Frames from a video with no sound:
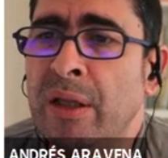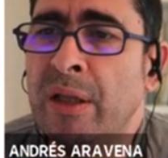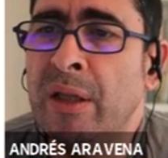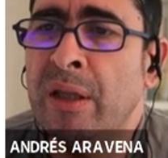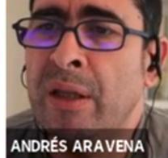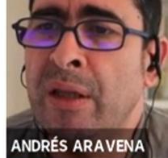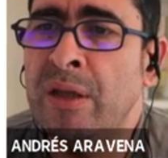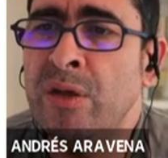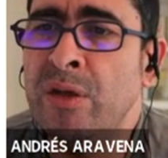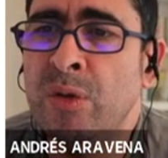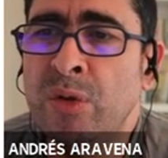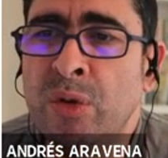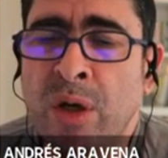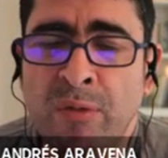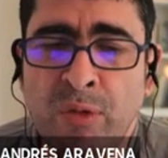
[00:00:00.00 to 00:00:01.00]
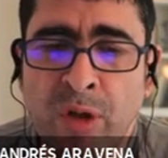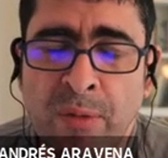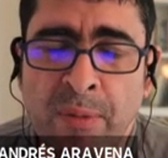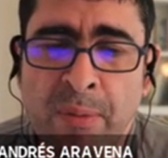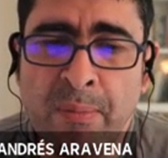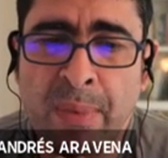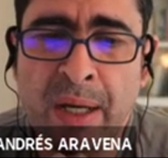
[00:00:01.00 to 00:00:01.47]
Then you have to keep
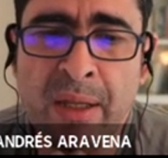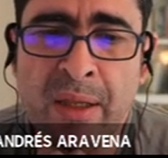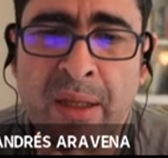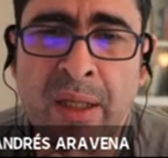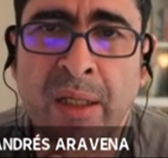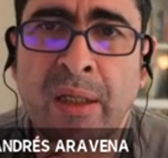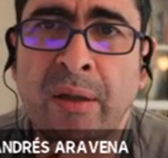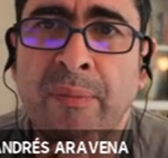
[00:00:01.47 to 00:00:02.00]
in mind that